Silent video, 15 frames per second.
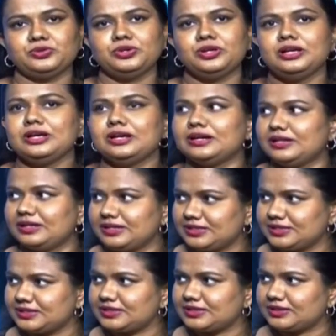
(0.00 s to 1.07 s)
to
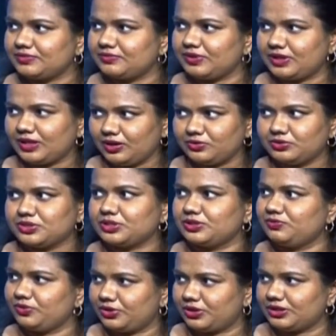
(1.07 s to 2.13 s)
arrest without a
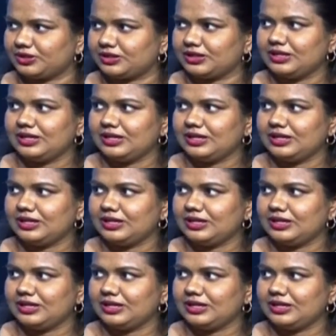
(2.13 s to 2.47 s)
warrant.